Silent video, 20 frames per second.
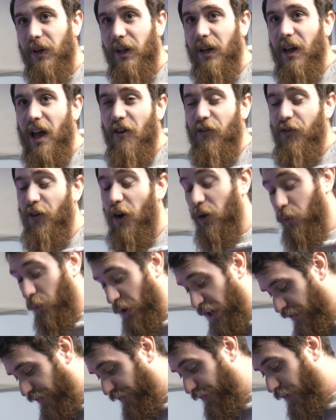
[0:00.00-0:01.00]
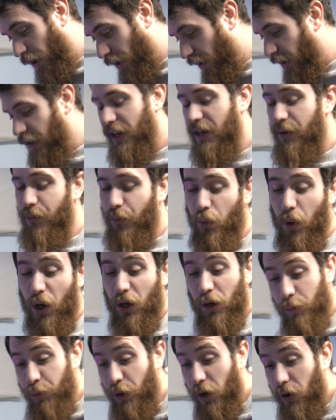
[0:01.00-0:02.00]
how far we've fallen,
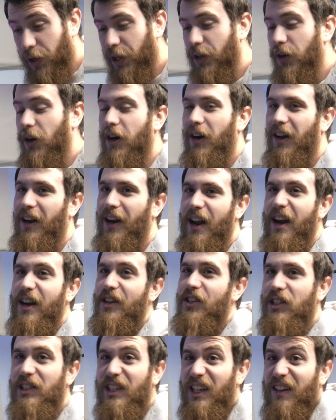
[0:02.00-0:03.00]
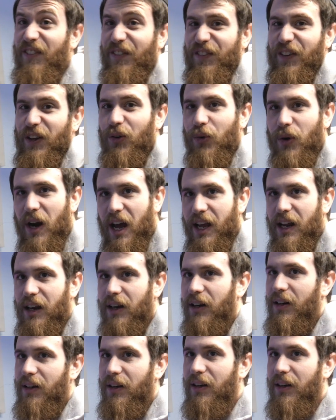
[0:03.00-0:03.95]
we're brokenhearted, and it just didn't feel right.